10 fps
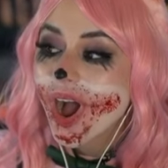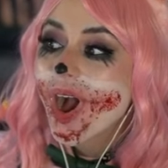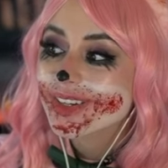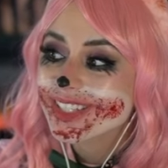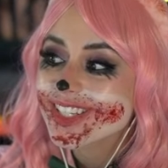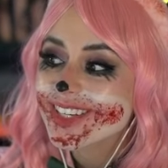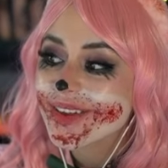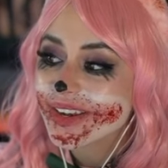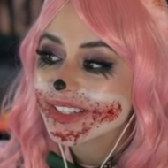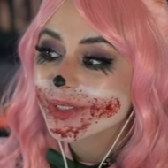Oxygen
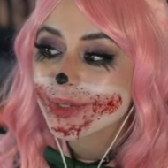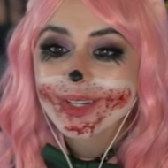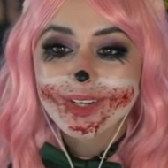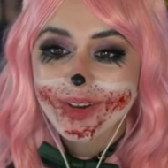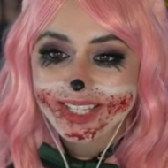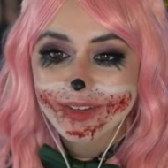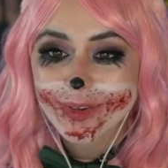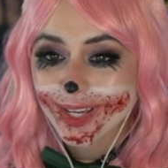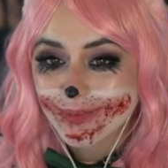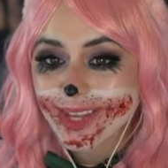not included. You guys have
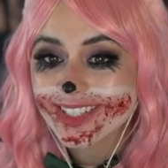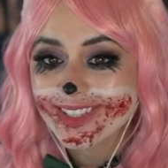recommended